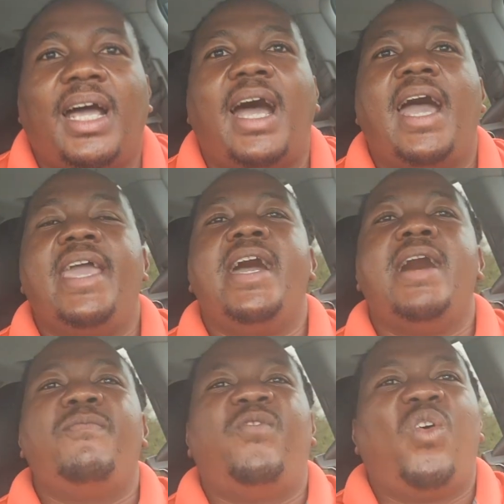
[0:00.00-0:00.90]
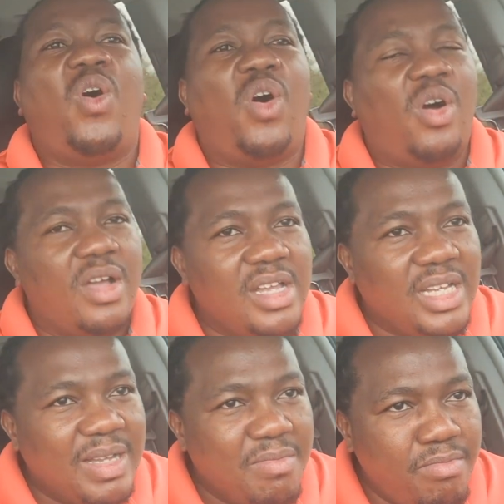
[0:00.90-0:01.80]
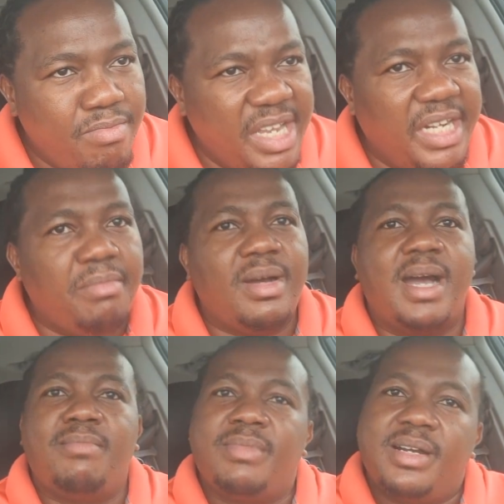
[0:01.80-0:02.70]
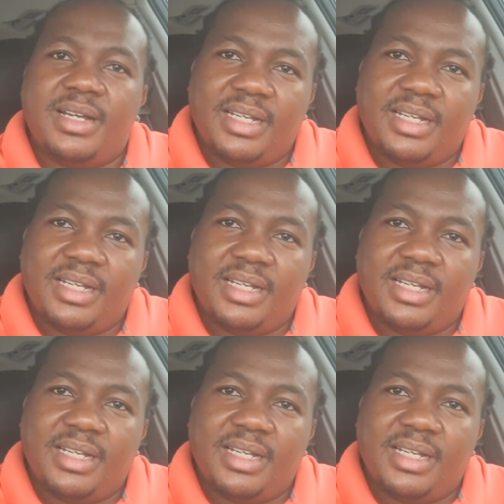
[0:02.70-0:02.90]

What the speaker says: I am for minimum